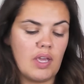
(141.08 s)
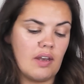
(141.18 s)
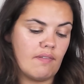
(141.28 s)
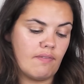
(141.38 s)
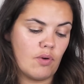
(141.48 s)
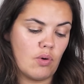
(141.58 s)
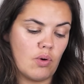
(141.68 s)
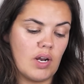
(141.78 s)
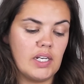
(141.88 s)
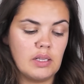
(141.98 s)
in
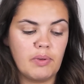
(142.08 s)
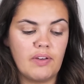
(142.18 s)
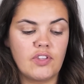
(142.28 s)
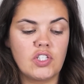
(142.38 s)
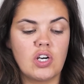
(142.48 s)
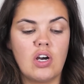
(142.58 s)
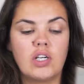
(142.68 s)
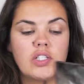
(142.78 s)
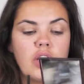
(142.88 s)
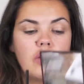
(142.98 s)
for a little bit of the
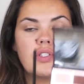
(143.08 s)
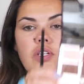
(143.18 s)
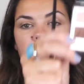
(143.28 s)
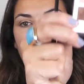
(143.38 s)
darker tone, so